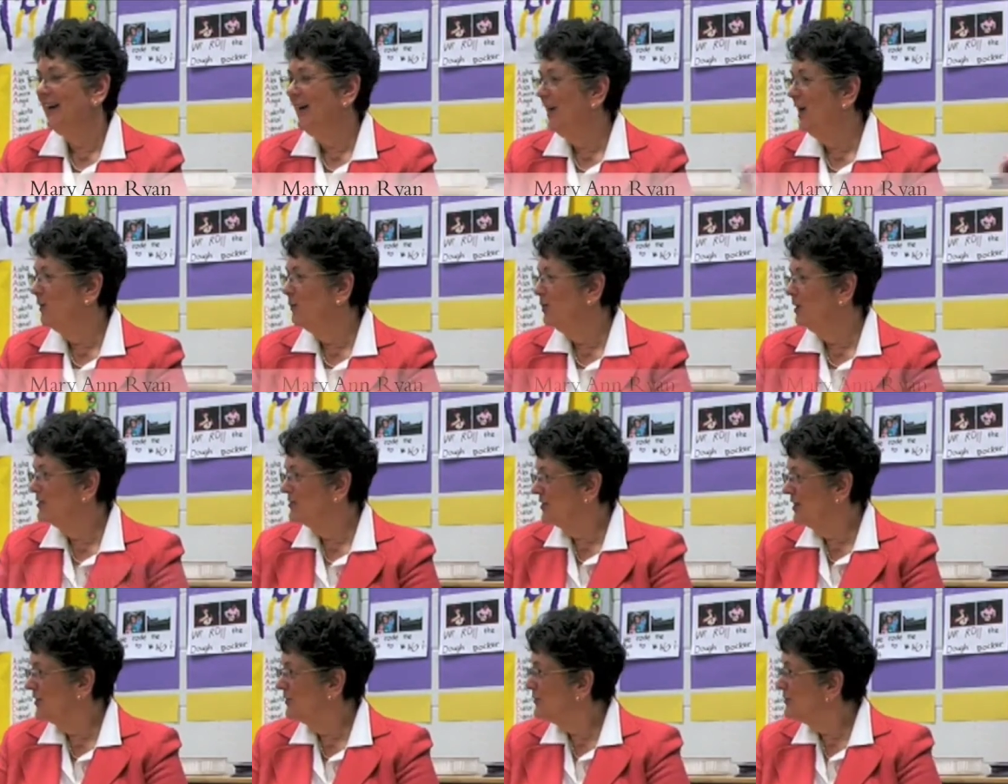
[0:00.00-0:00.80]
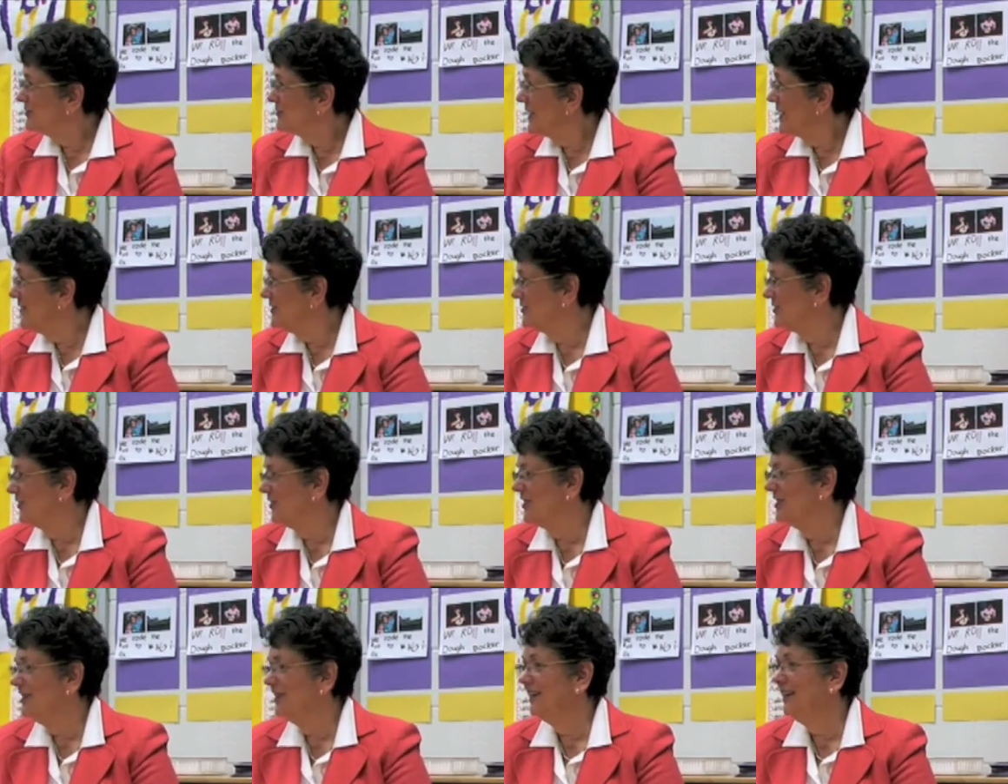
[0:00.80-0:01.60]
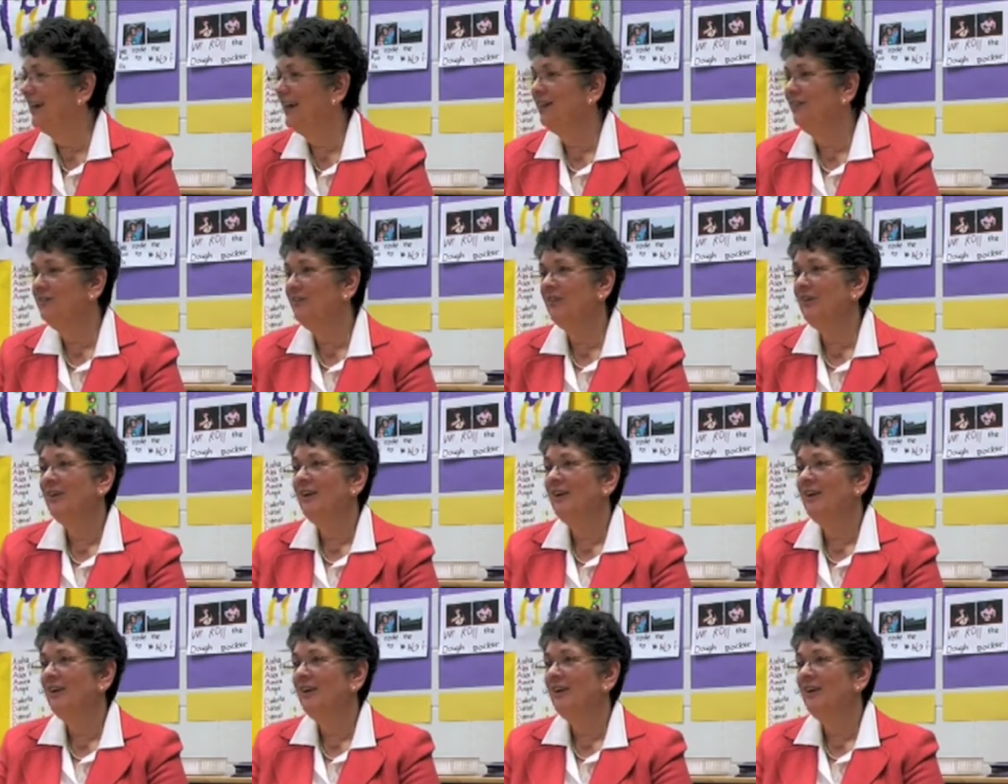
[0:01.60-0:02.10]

and what skills kids are going to need.